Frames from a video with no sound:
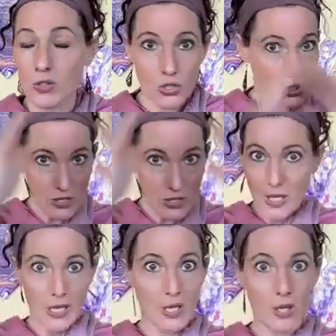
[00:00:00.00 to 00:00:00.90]
to just
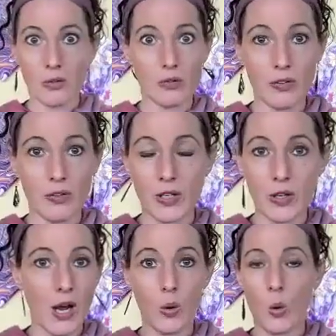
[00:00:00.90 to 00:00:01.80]
like figure
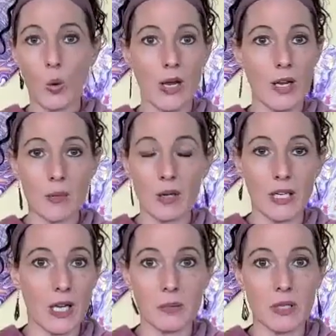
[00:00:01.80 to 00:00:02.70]
out who I am
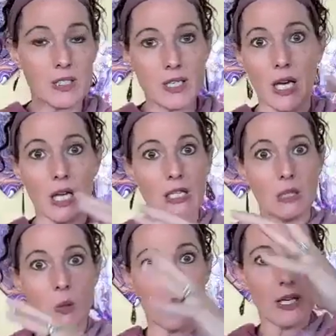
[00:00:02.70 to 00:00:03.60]
again, because I
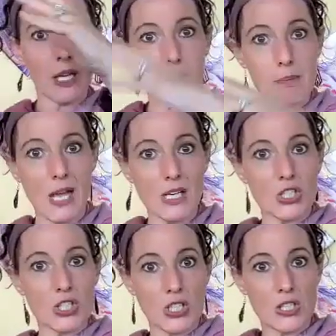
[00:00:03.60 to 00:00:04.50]
got
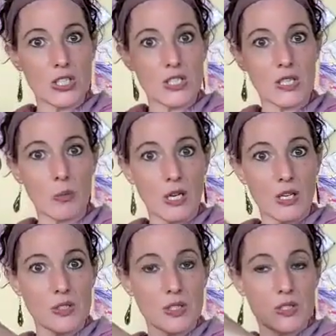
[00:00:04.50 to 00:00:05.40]
enmeshed into someone
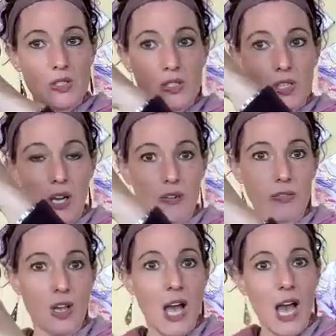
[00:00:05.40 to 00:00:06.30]
else's
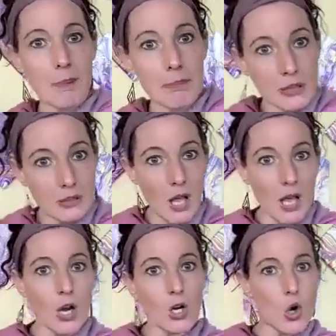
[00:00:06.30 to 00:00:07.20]
stuff. I
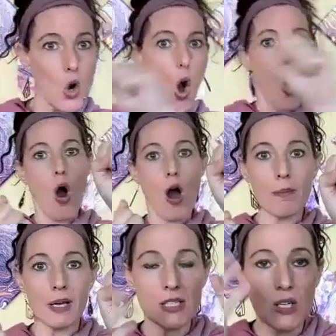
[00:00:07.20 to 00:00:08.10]
pluck
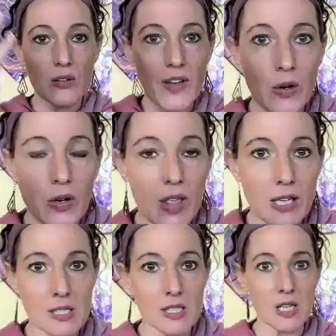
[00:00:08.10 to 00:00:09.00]
myself out of
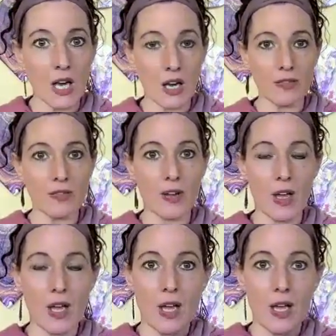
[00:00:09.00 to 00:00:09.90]
that stuff,
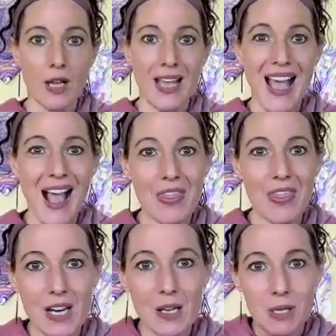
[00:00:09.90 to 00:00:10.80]
and
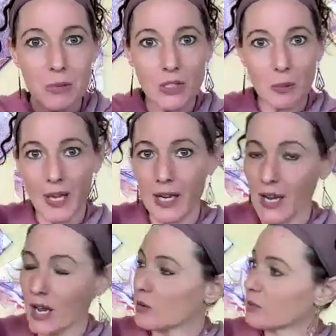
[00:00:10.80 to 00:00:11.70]
then I'm able to pan
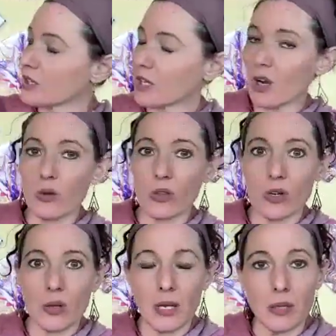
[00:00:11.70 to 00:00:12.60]
out and be like, oh, they're
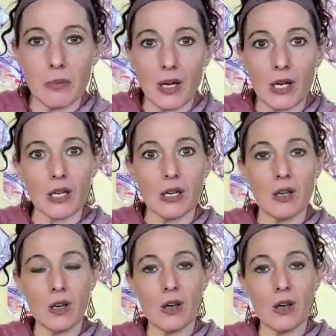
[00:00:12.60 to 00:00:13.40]
in a pain body.